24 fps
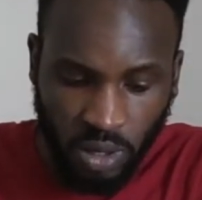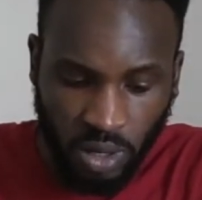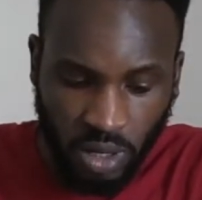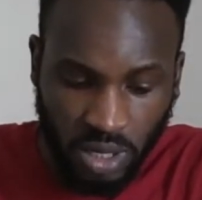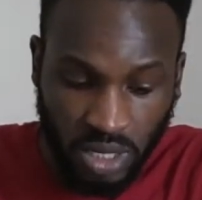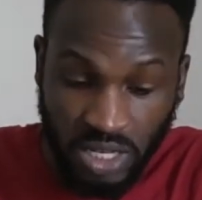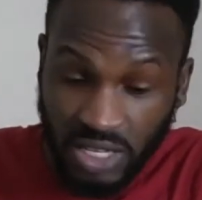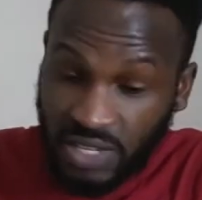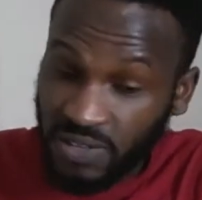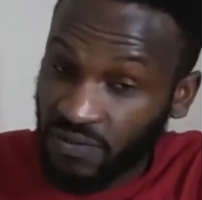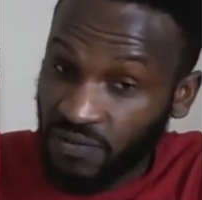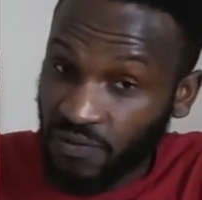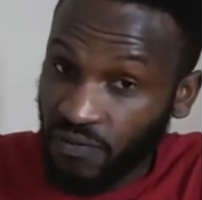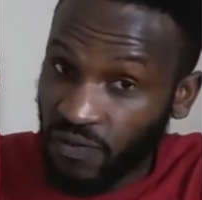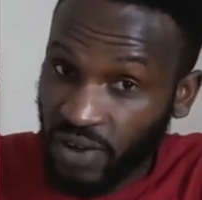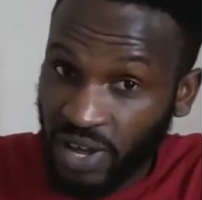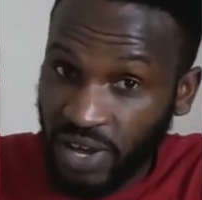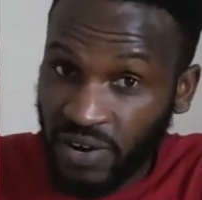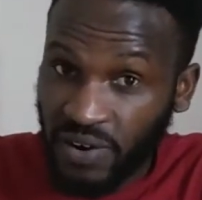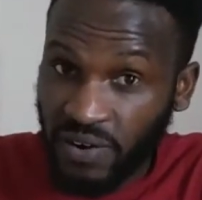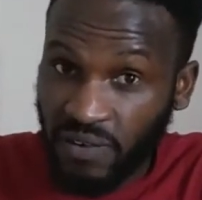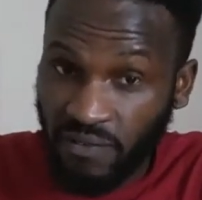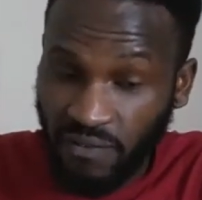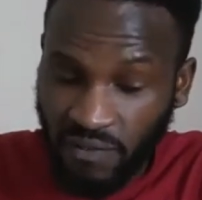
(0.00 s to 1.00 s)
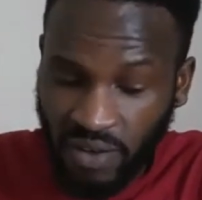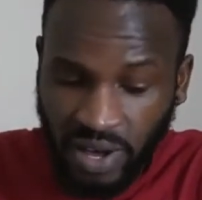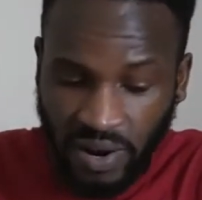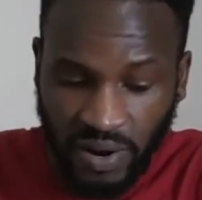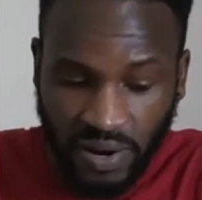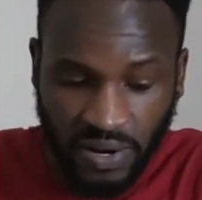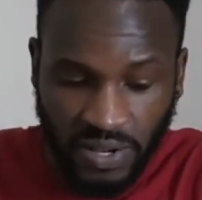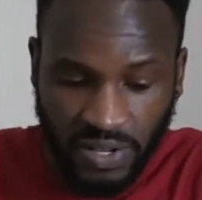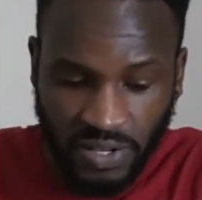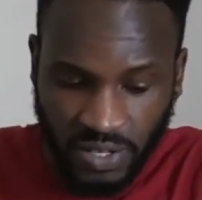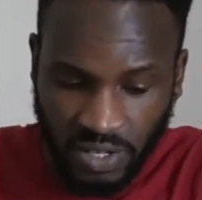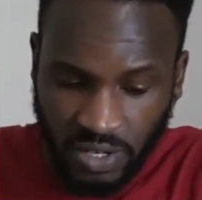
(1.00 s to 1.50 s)
It's very,
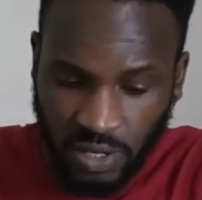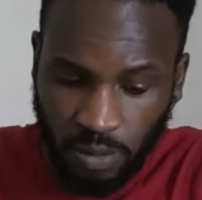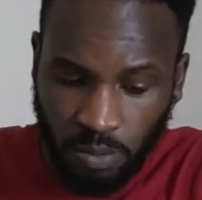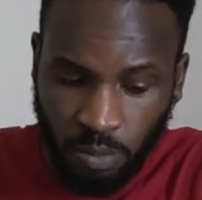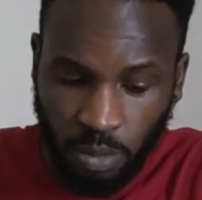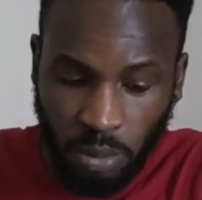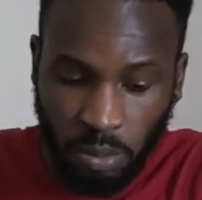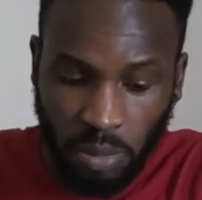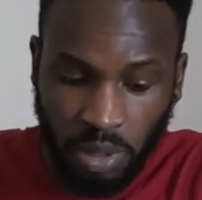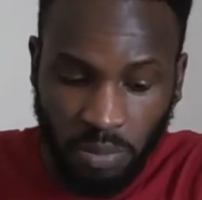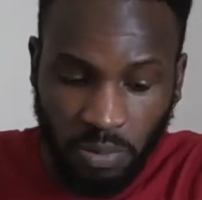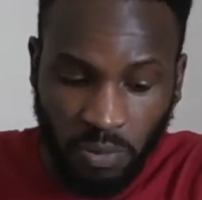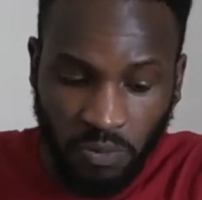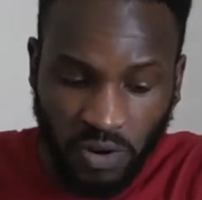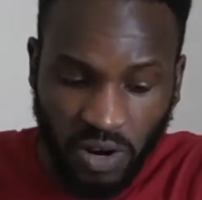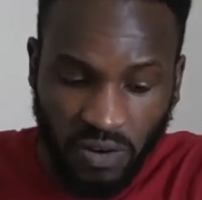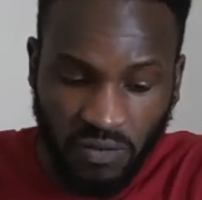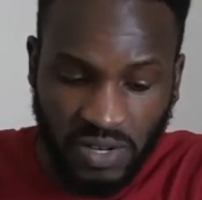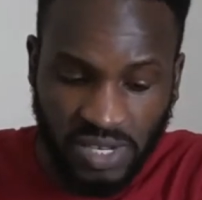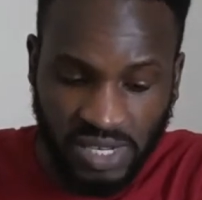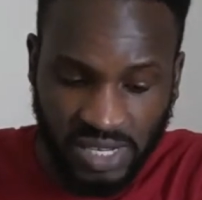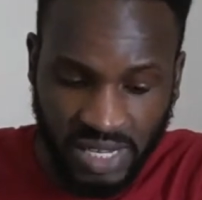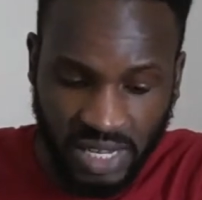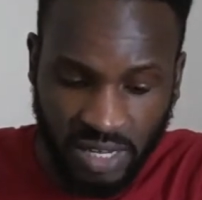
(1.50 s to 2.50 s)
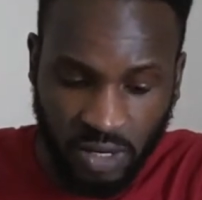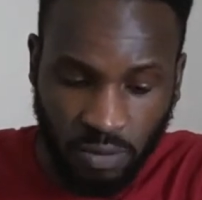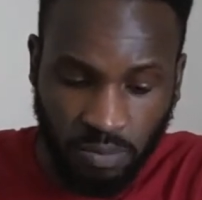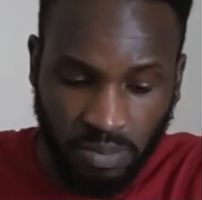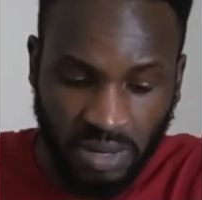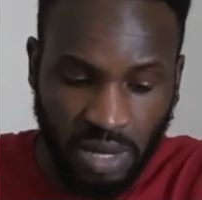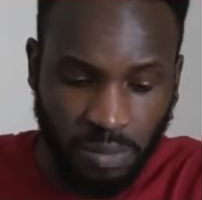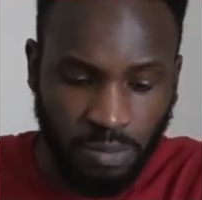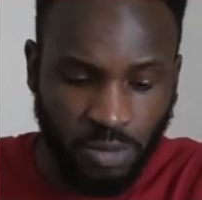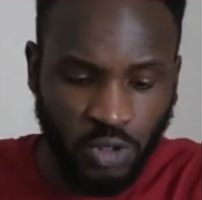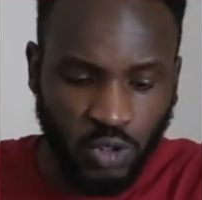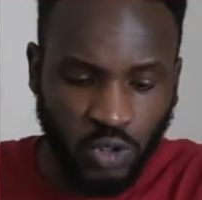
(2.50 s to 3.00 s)
very simple. But before we sign up,
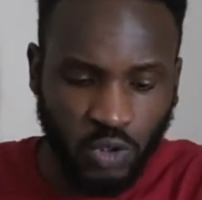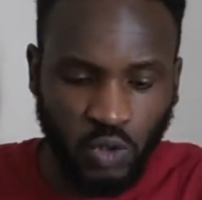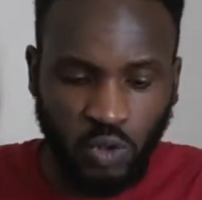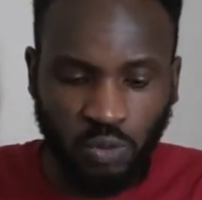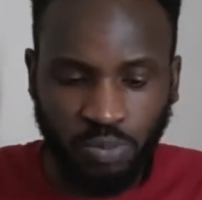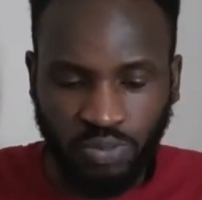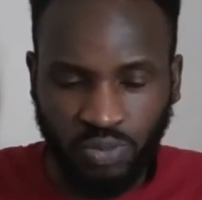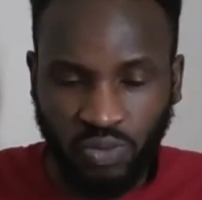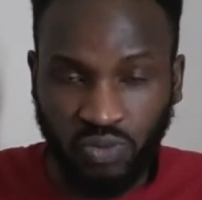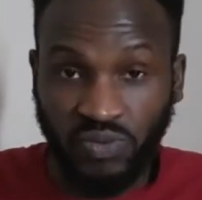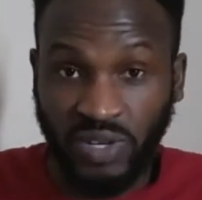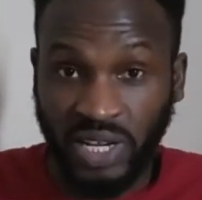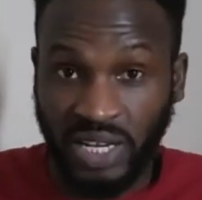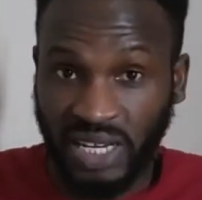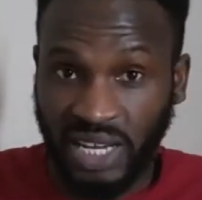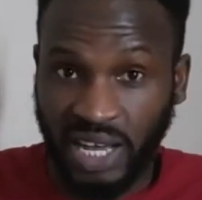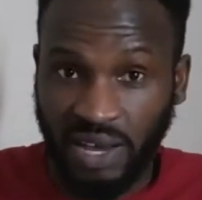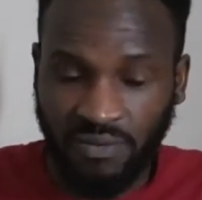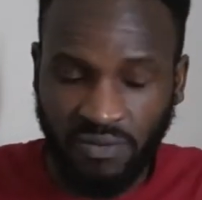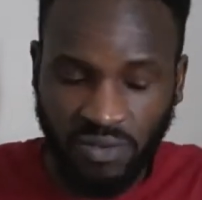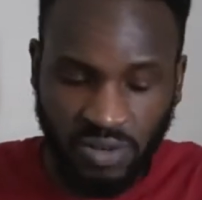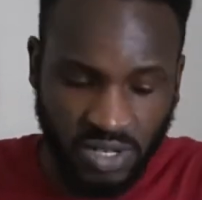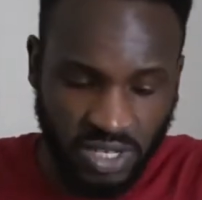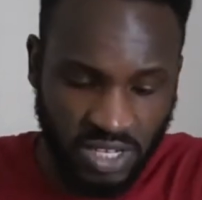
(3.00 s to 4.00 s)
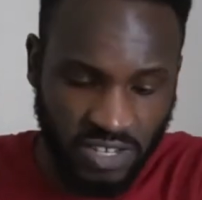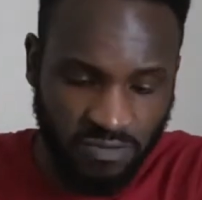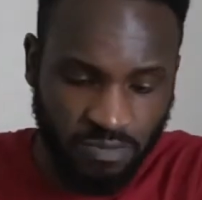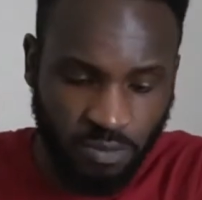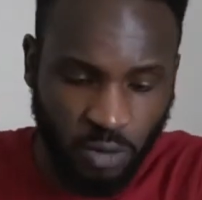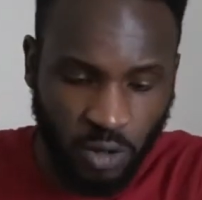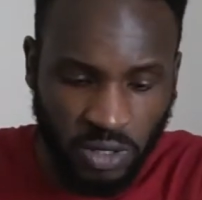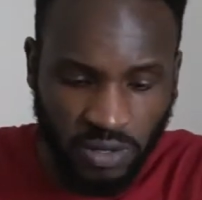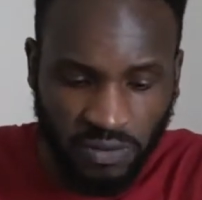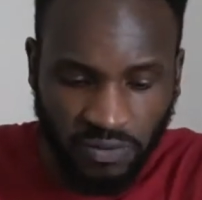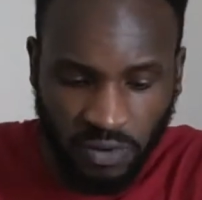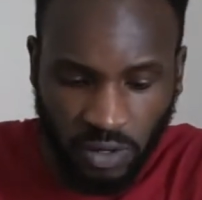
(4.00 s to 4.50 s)
let me show you proof that I have received
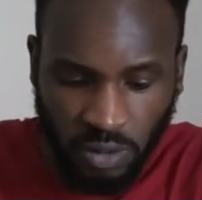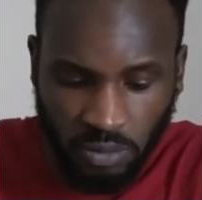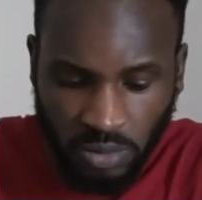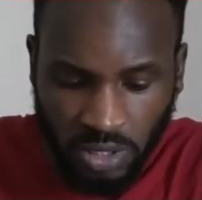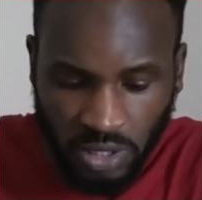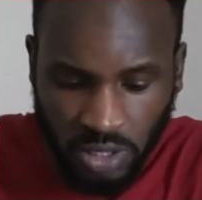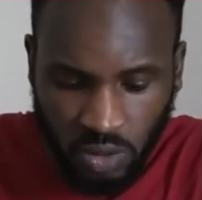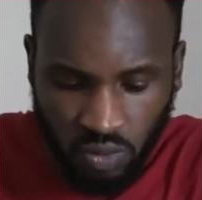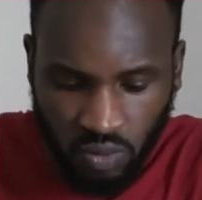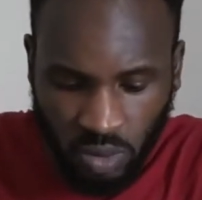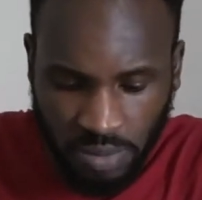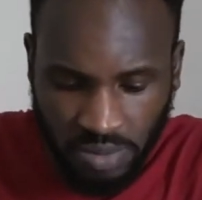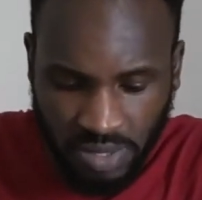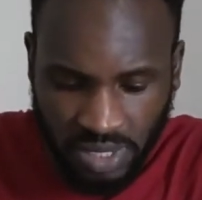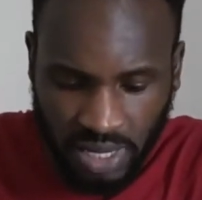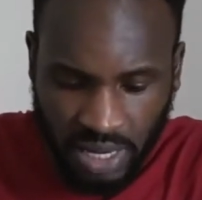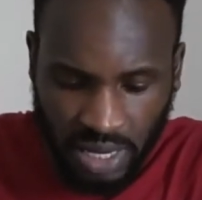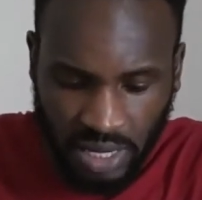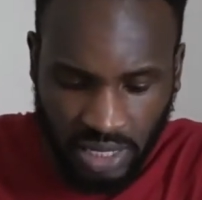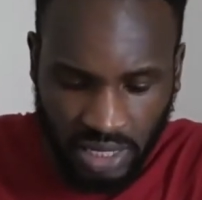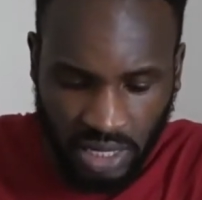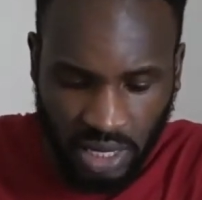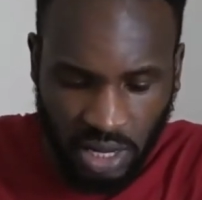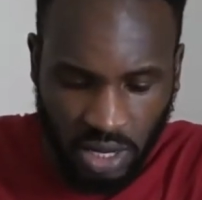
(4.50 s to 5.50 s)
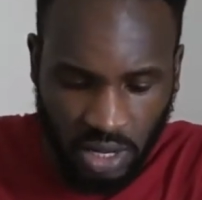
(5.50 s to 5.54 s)
money from this website.